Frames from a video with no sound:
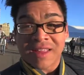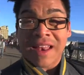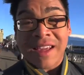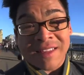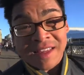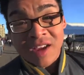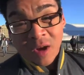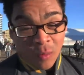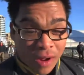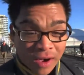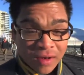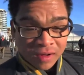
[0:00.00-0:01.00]
at least they got
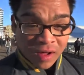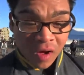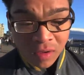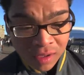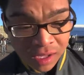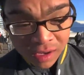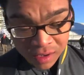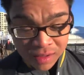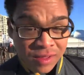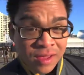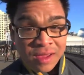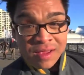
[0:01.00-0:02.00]
one goal in,
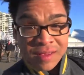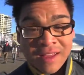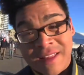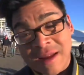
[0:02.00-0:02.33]
so that's